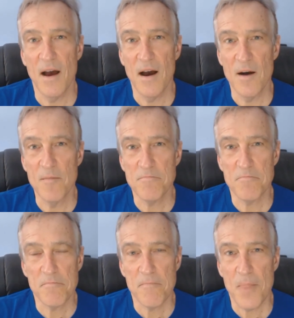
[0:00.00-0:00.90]
um,
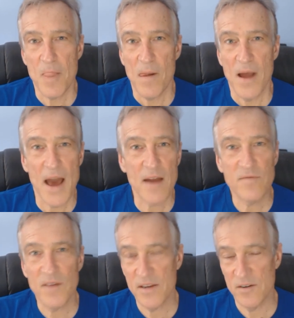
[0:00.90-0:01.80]
how to
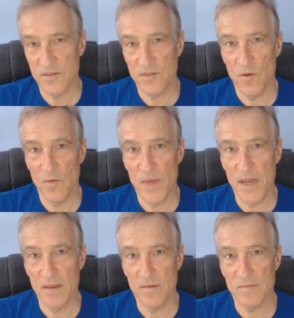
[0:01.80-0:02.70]
find your
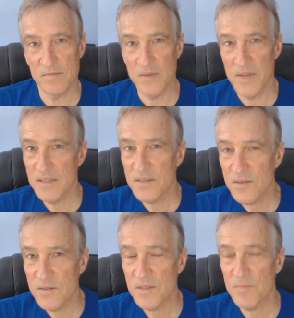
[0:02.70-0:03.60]
soulmate. Well, that
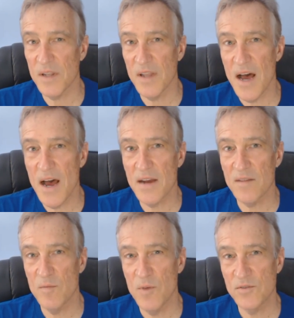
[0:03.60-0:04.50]
stirs up a lot
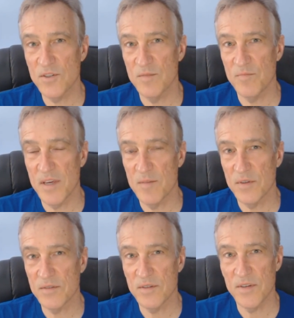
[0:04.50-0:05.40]
of emotion in
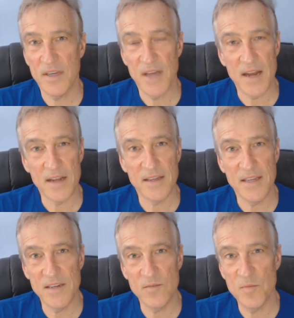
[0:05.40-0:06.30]
people, so you kind of
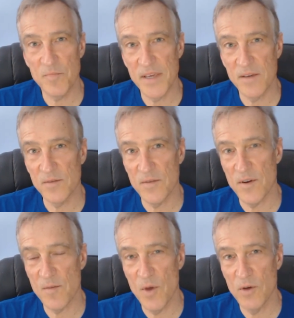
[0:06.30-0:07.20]
need to appeal to
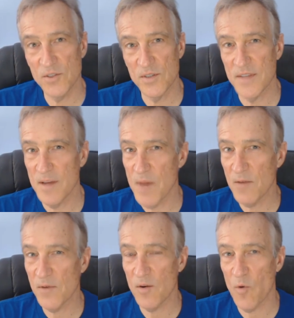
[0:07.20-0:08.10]
their emotions. That
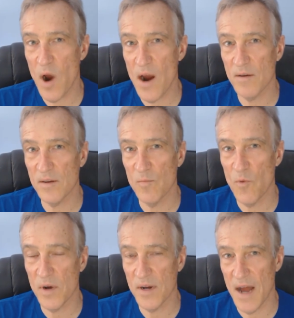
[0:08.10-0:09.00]
might require a little
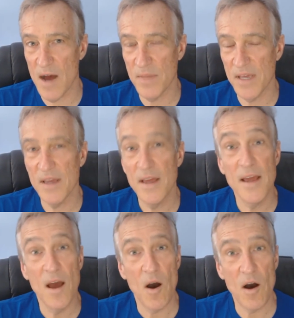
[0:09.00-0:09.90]
more copy.
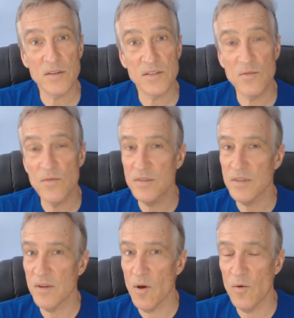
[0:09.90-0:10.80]
Also, there's
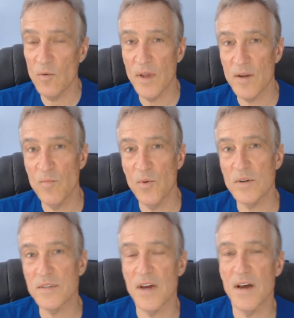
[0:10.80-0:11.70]
a whole lot of
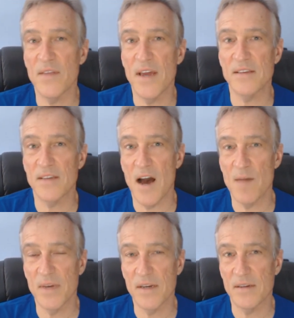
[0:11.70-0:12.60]
books on that
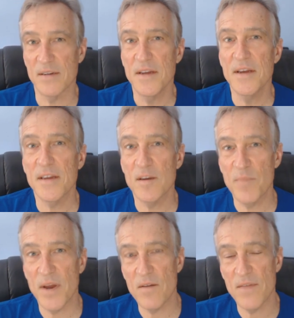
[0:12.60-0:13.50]
topic.
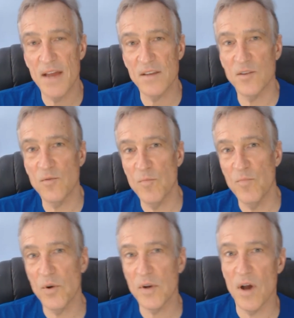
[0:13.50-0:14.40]
Compare that to a
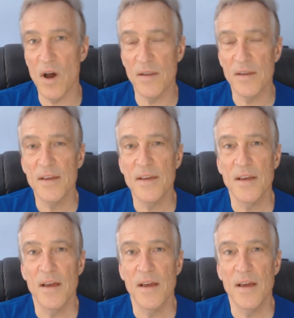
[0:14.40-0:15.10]
book on